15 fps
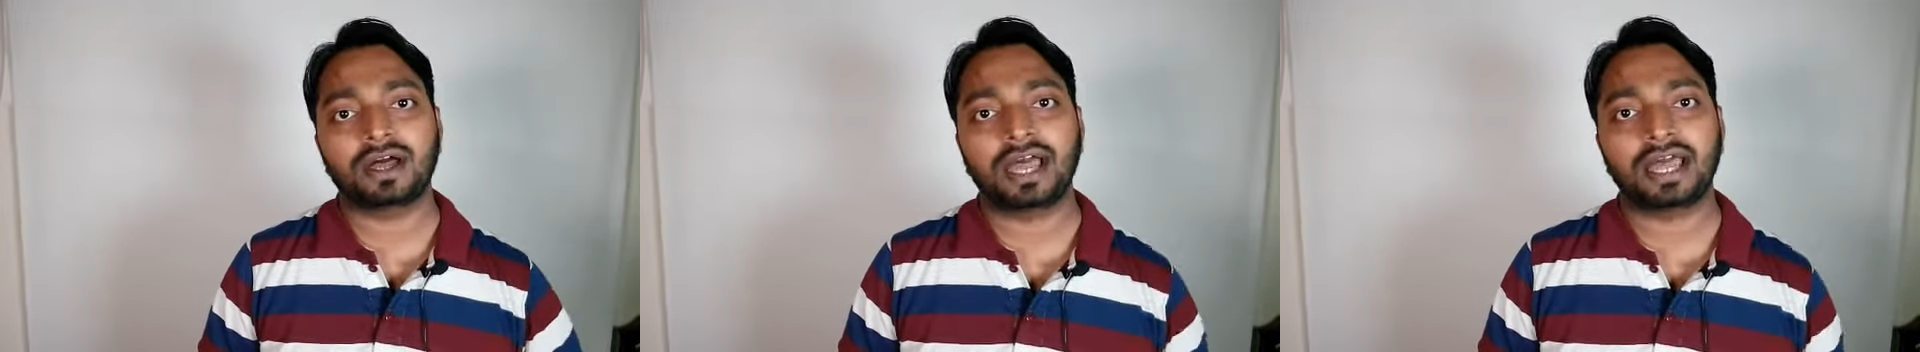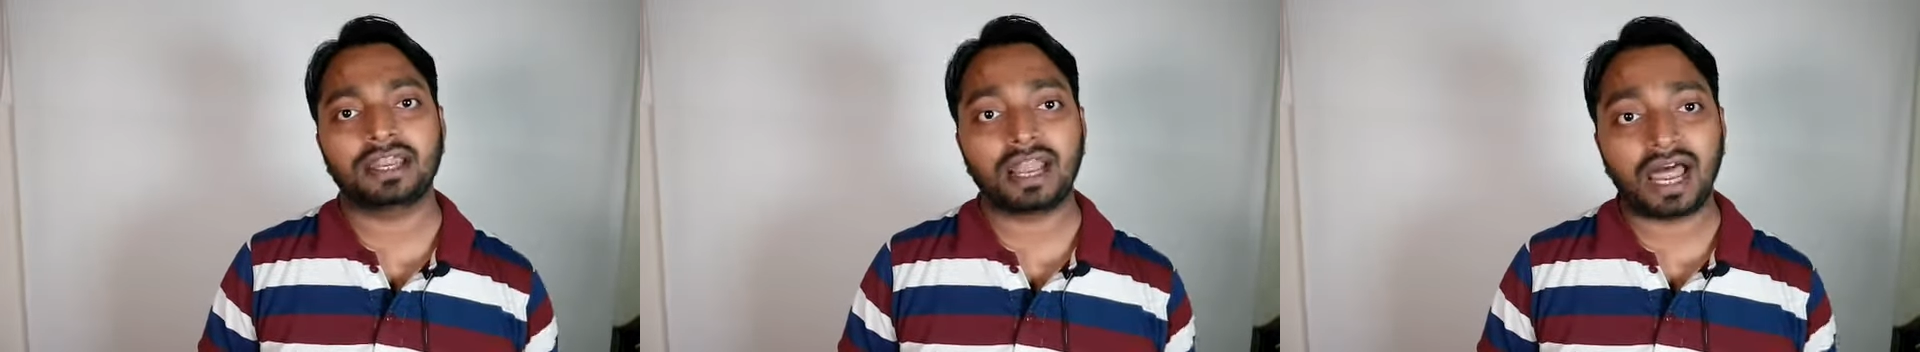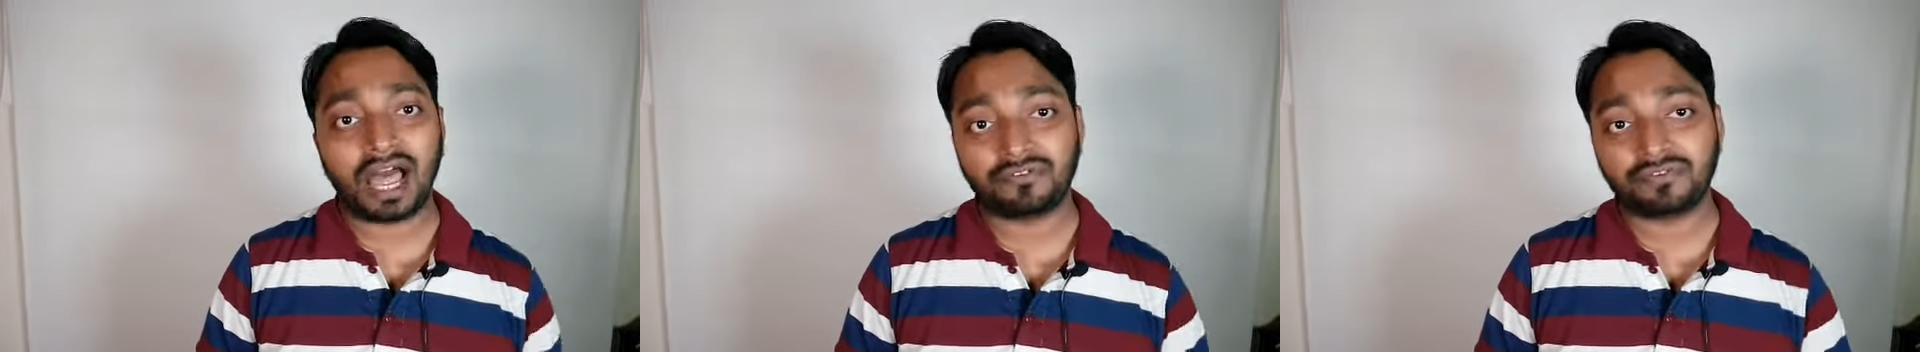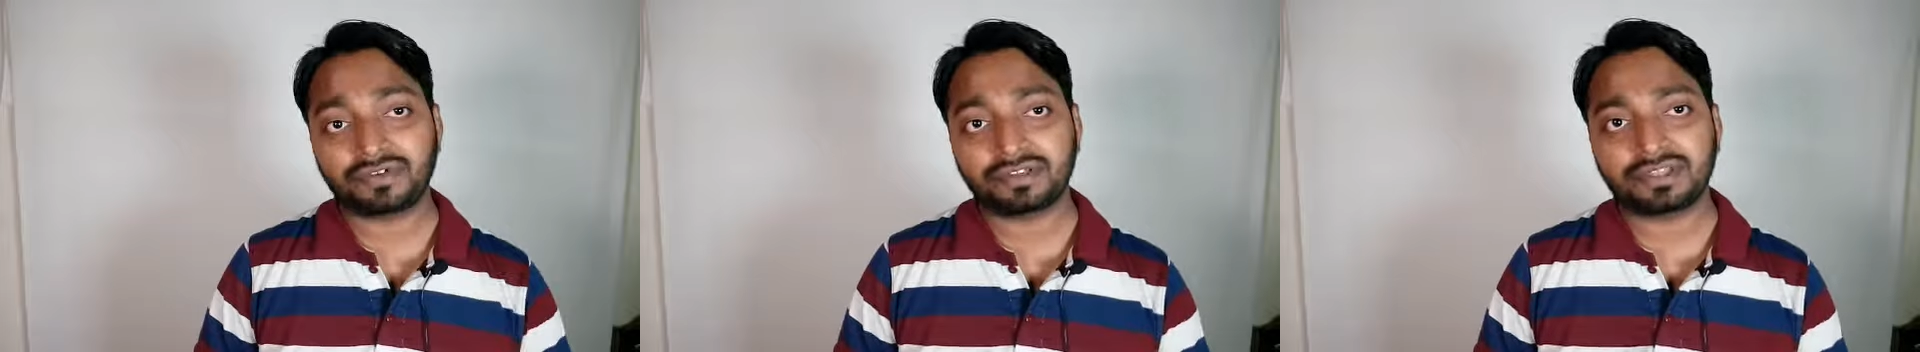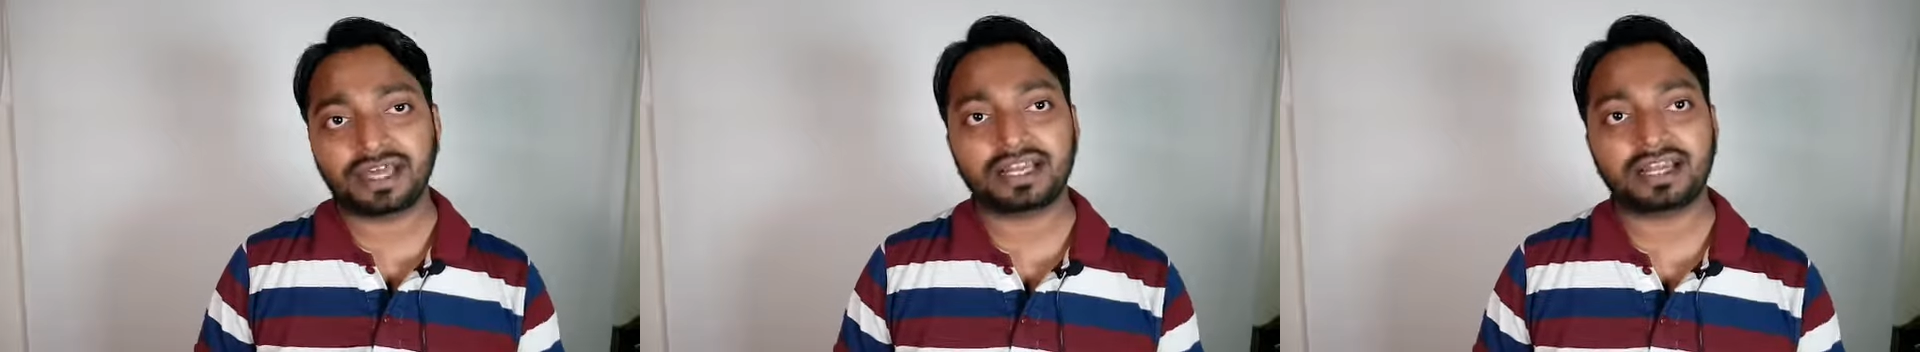and
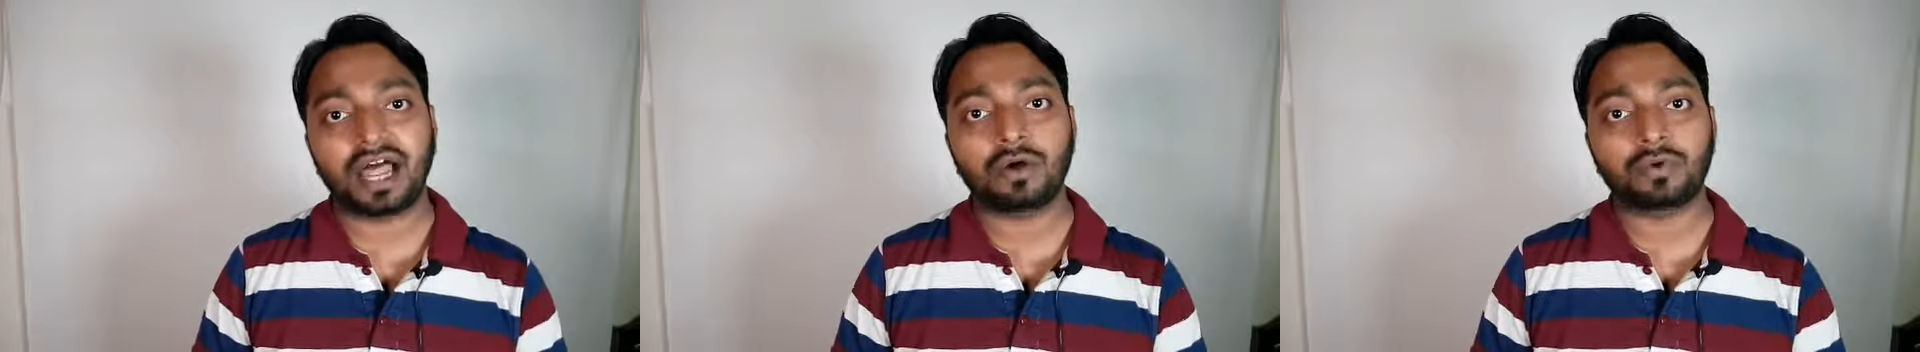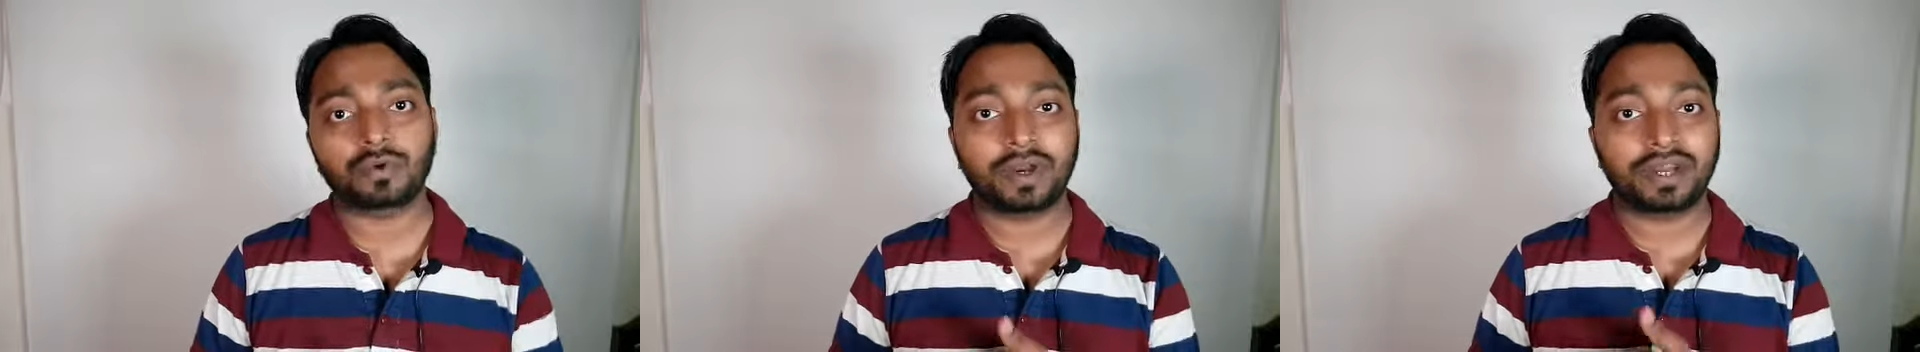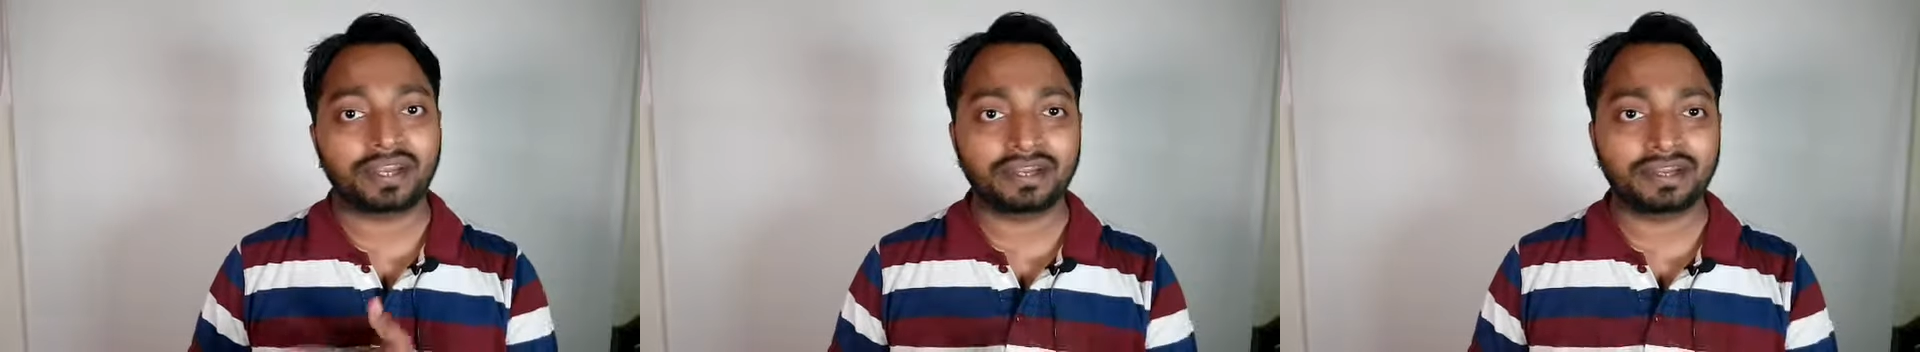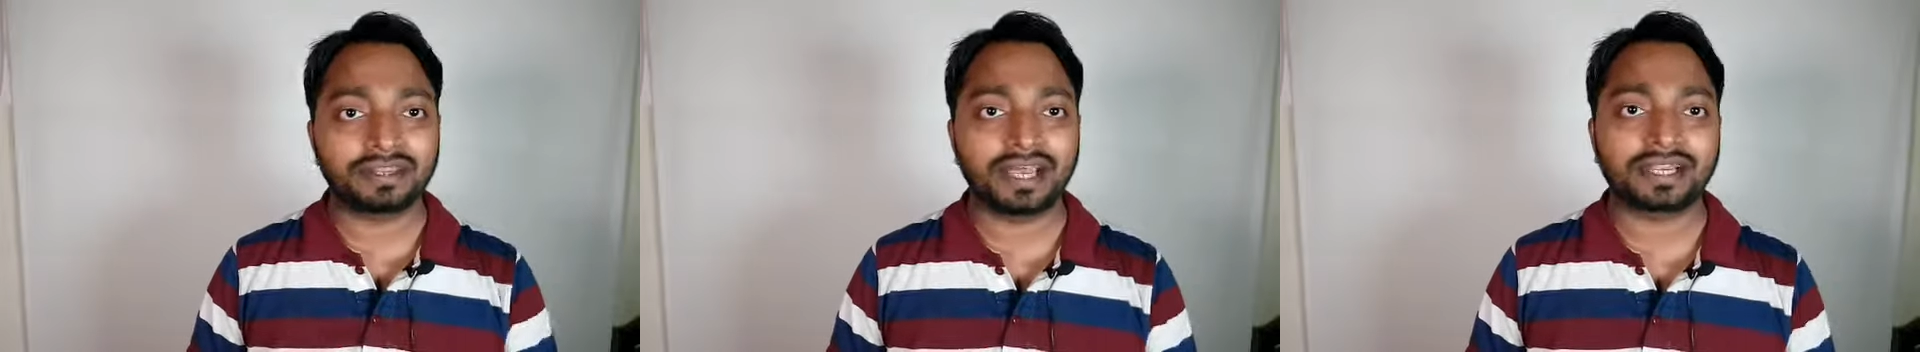after that how to edit